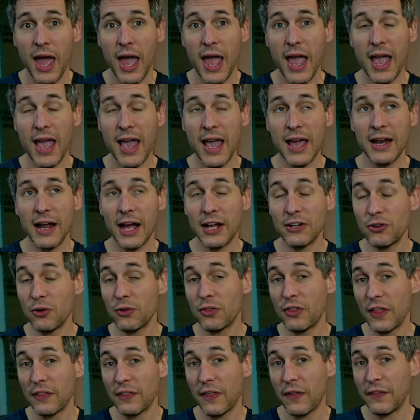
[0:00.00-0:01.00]
And I do
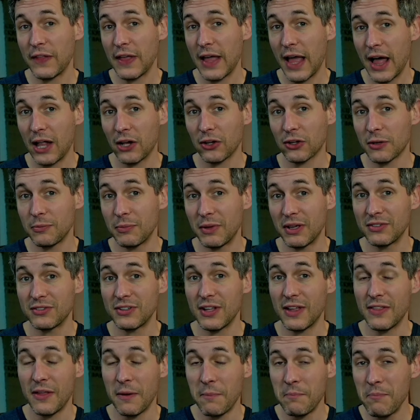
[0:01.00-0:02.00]
think that the Alchemist
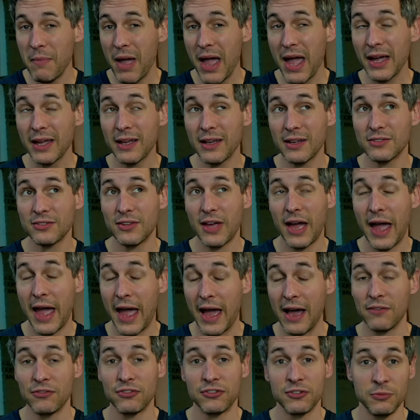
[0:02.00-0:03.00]
and the Magus
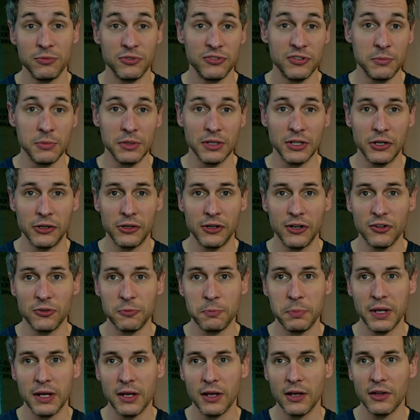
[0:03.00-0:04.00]
have some similarities
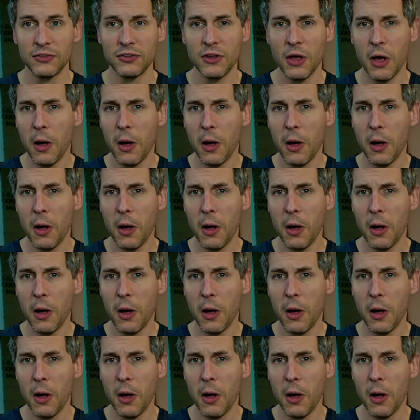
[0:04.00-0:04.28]
because